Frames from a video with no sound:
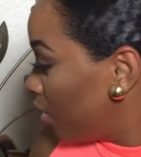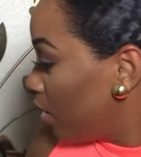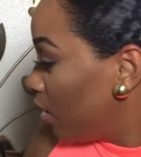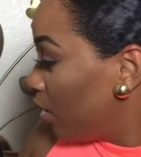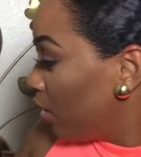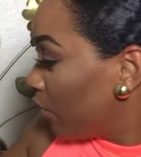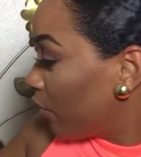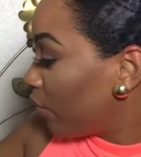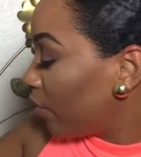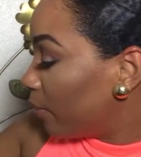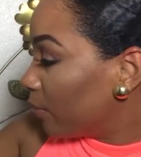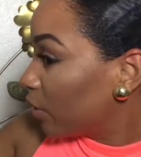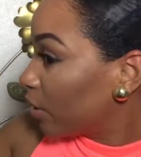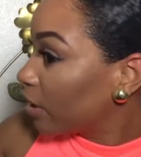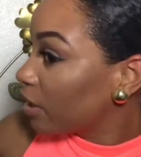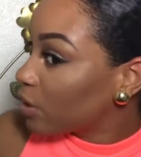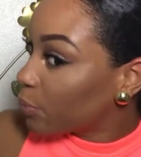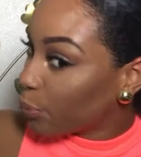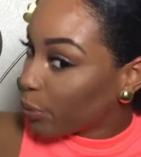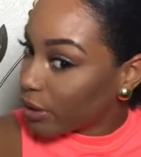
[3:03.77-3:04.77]
So I'm gonna
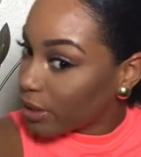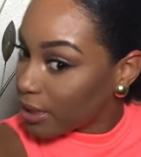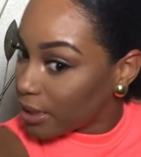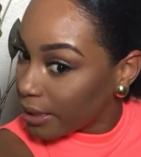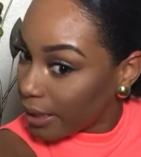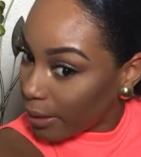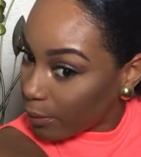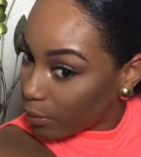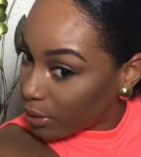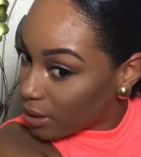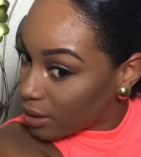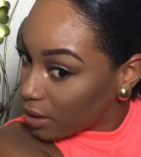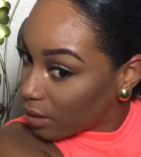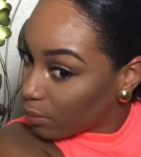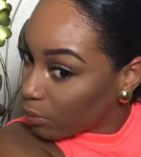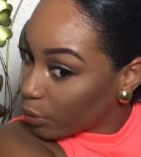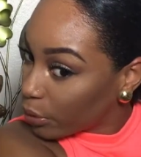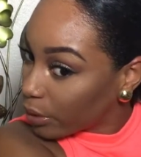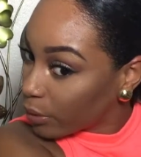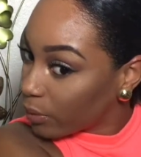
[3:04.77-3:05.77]
spritz that with some
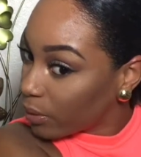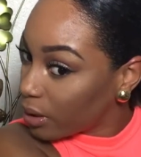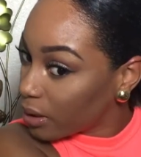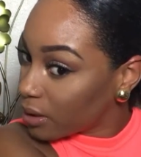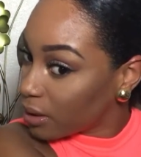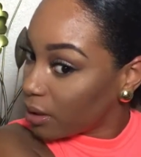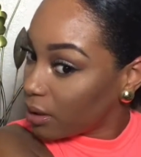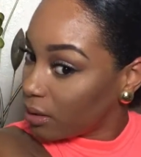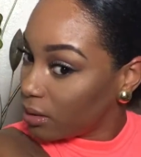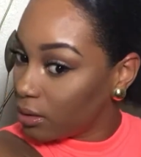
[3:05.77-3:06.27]
more water.